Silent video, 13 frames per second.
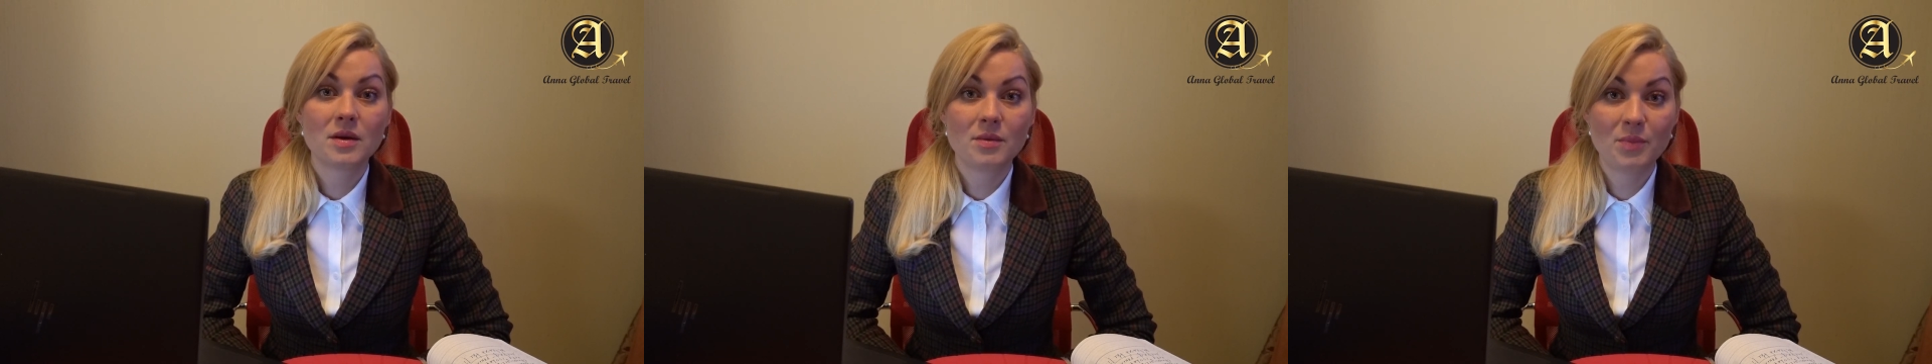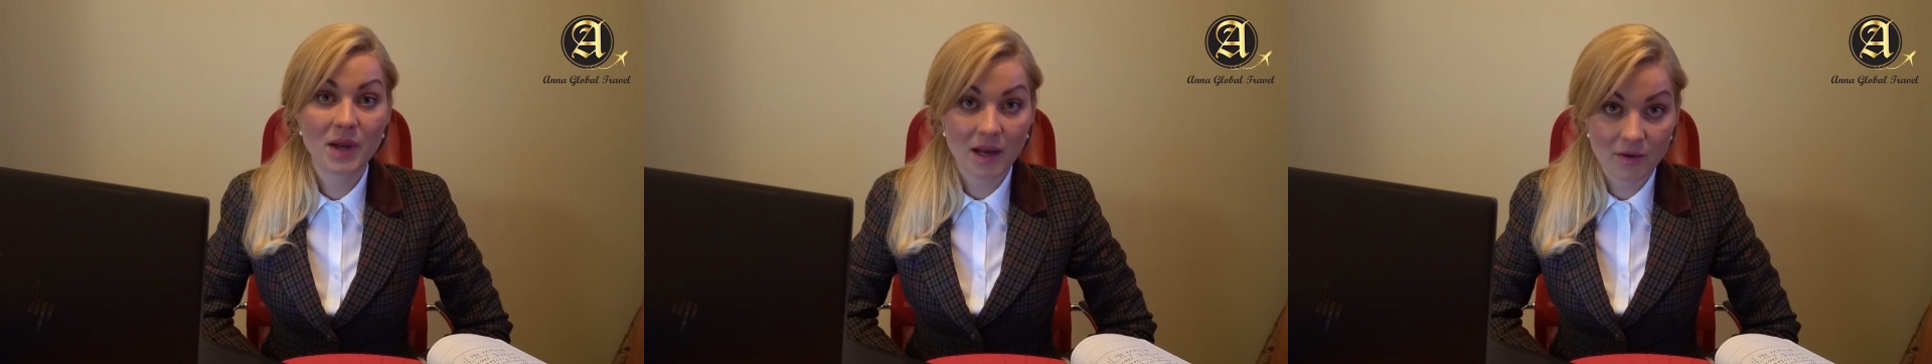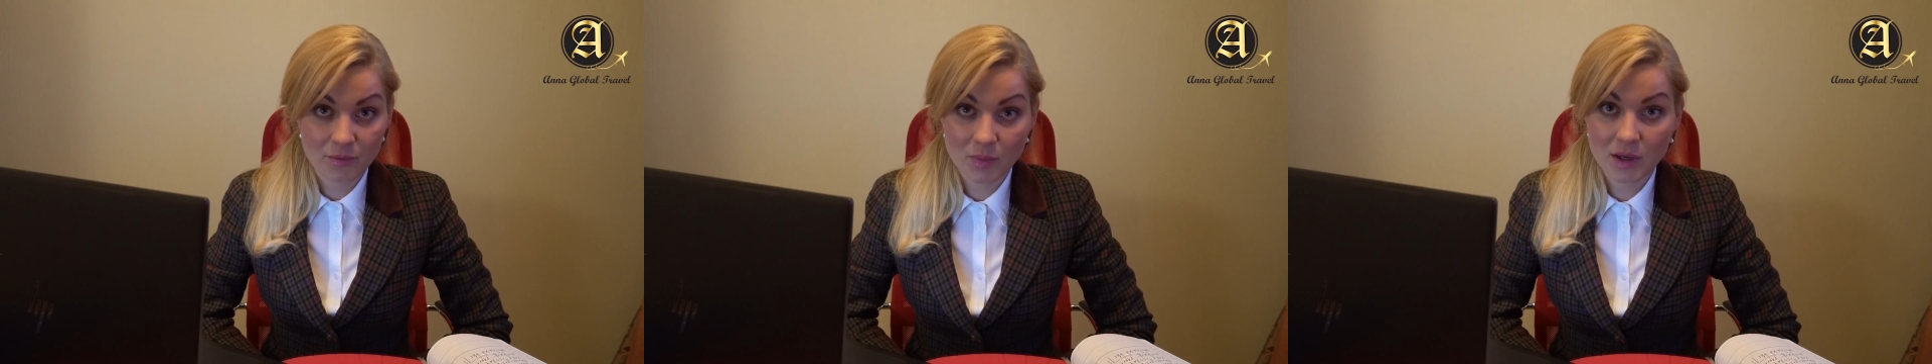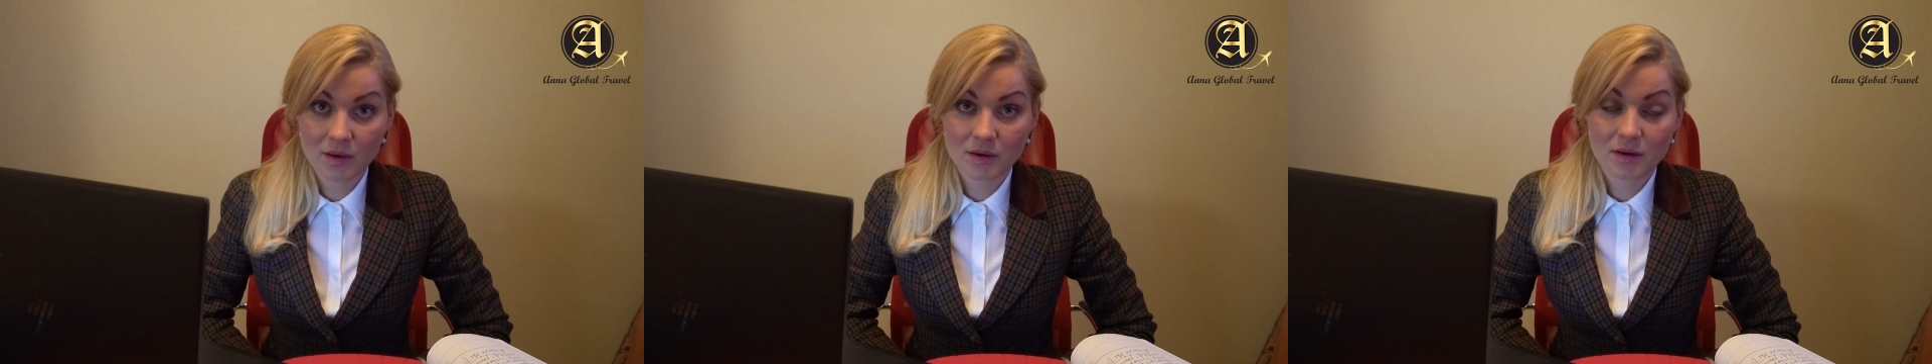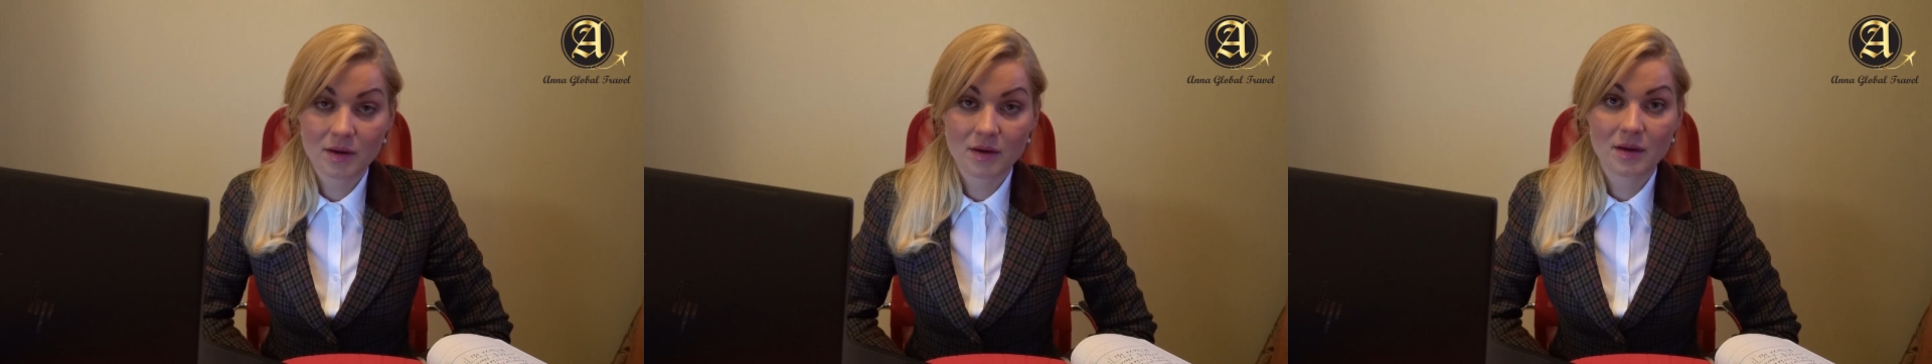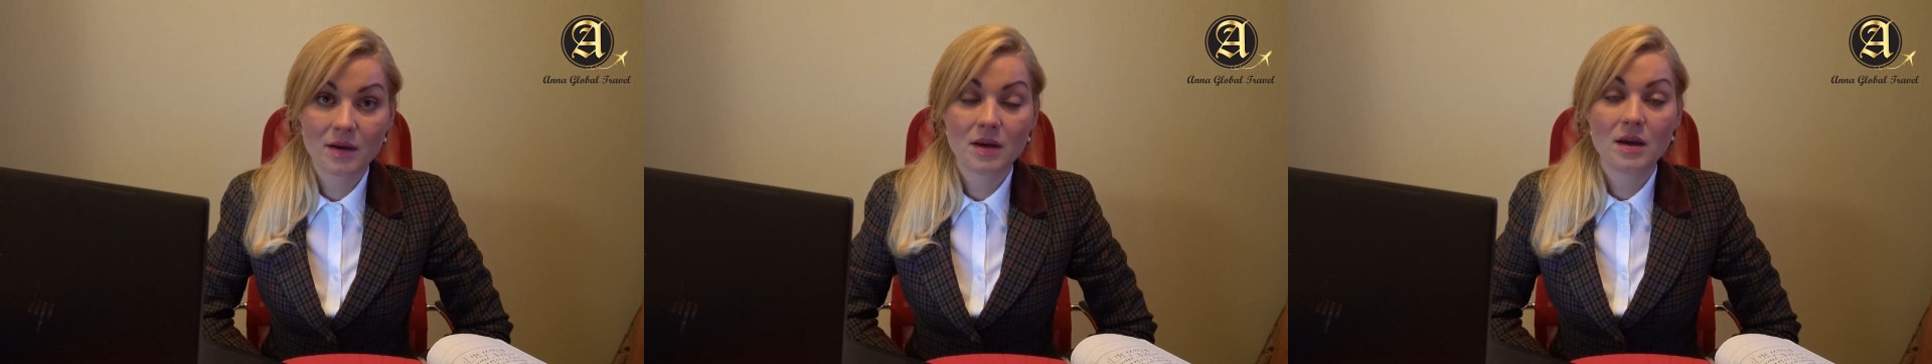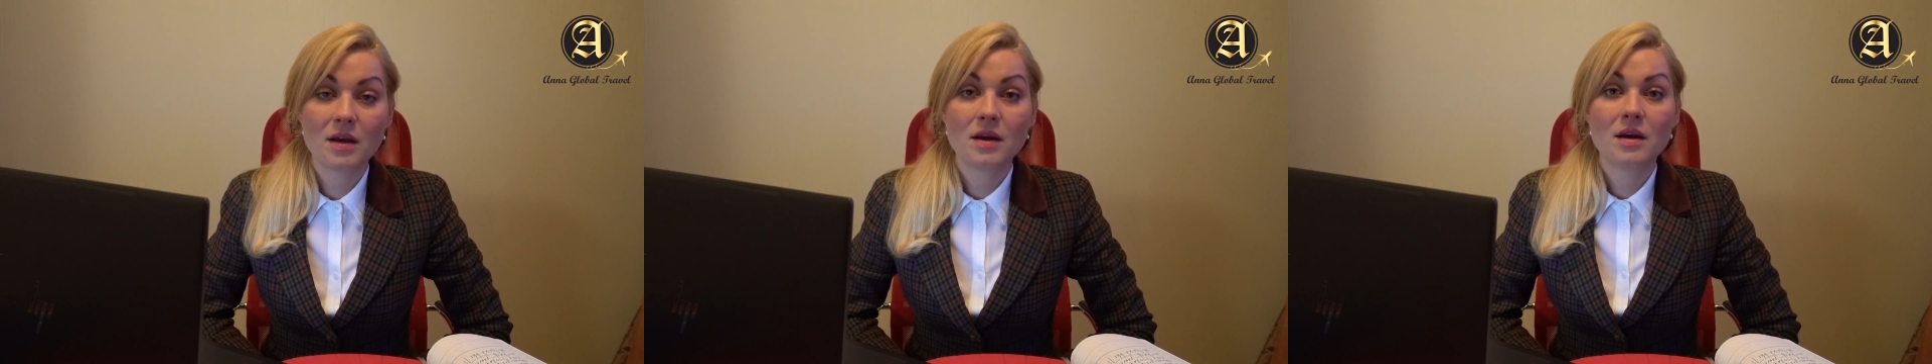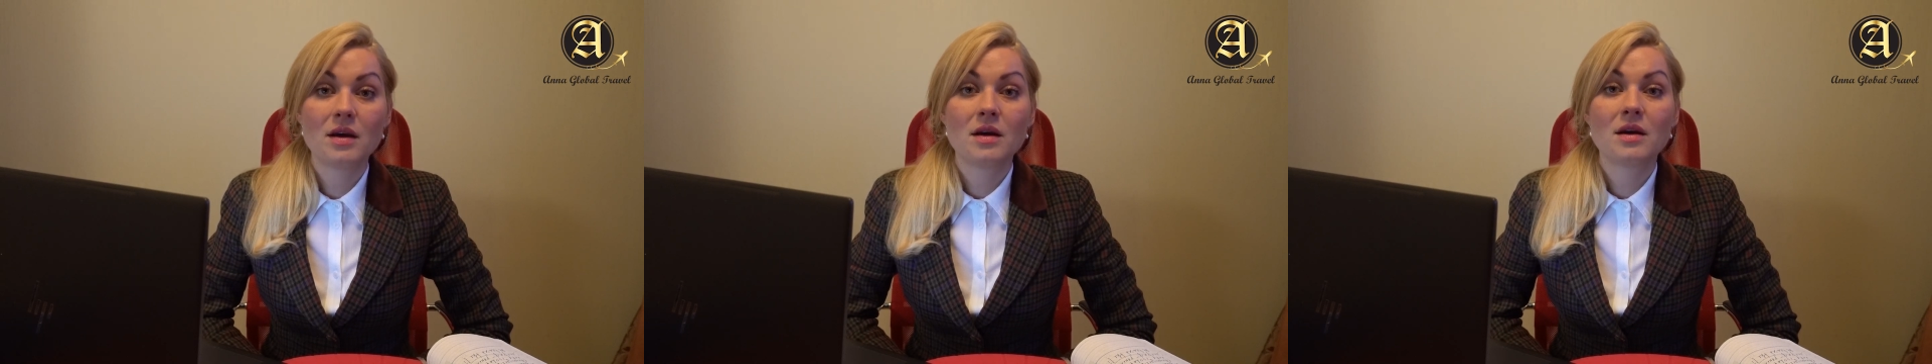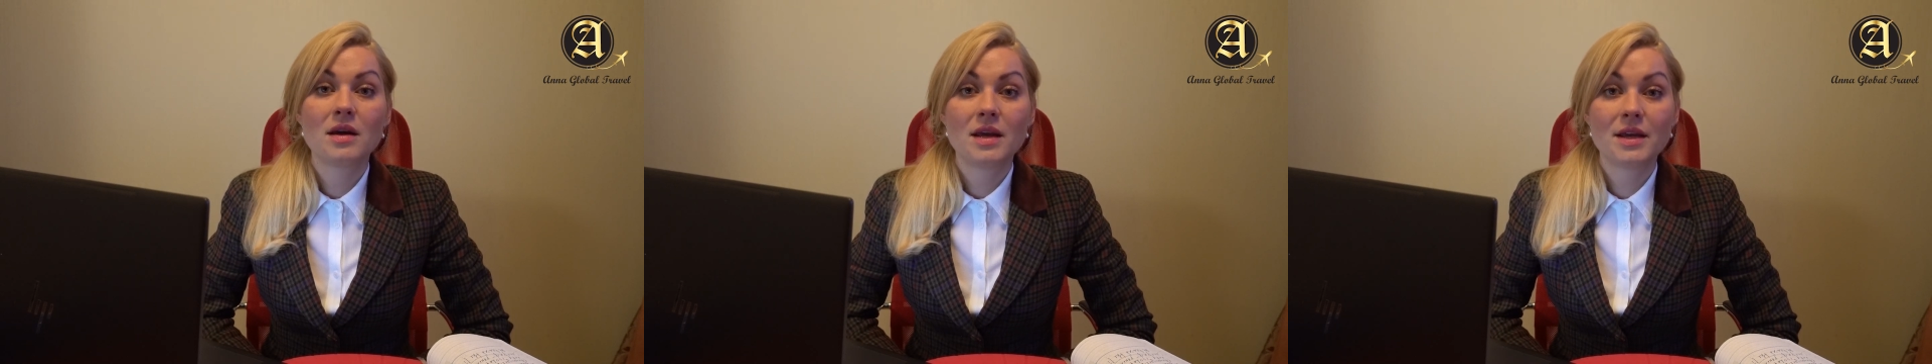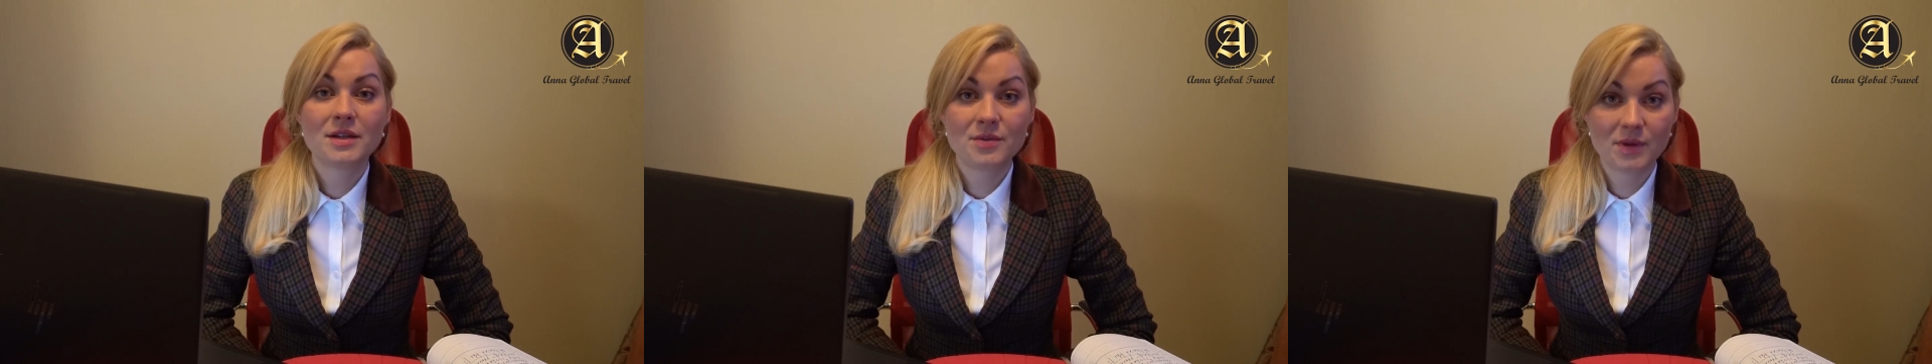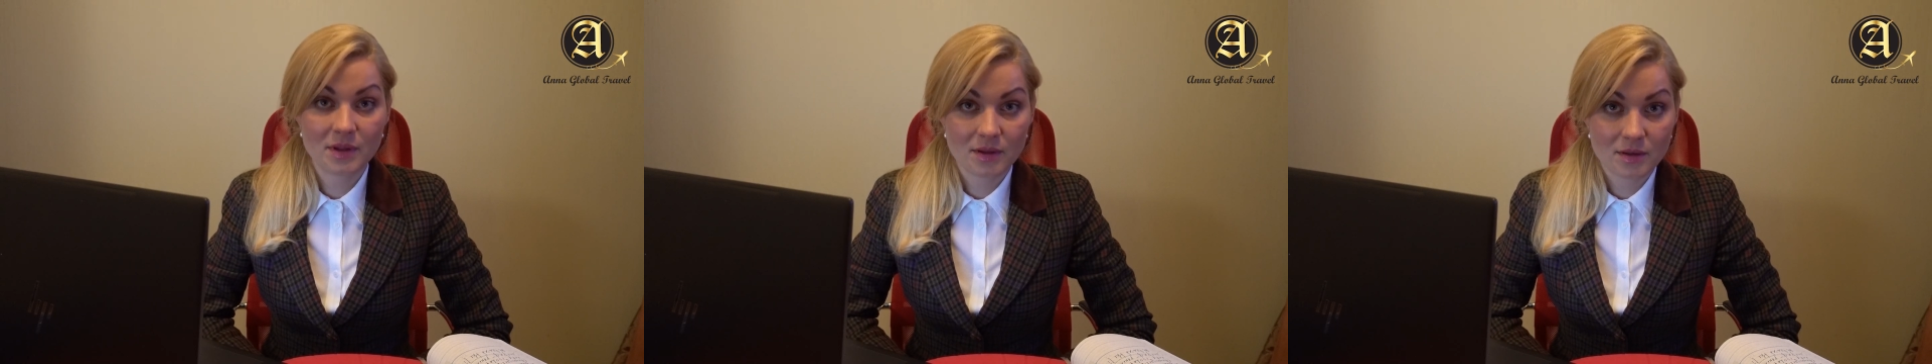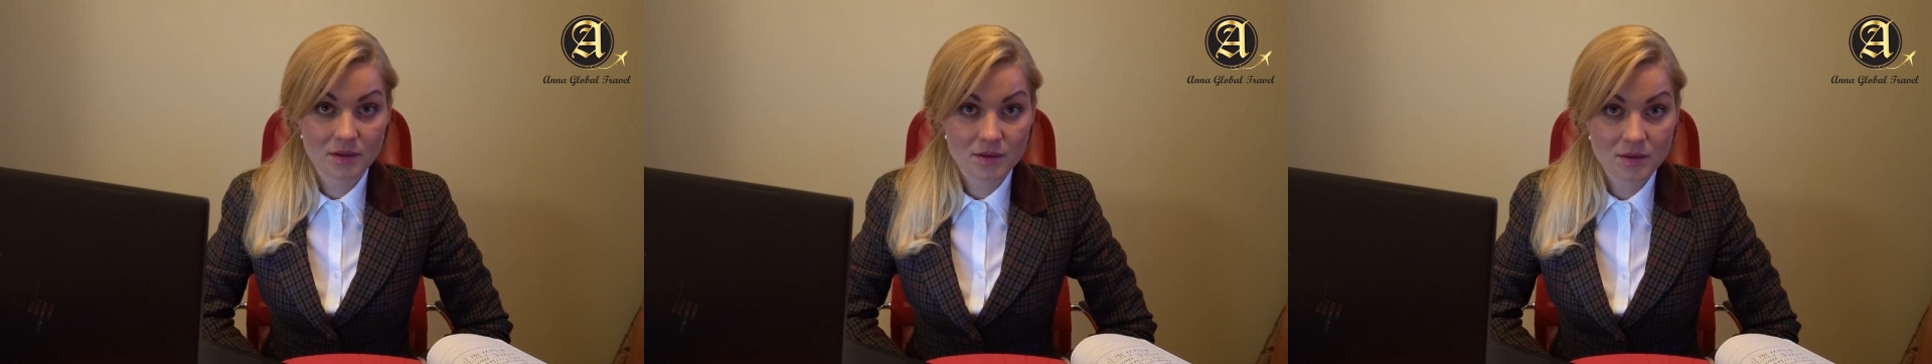Believe me, it will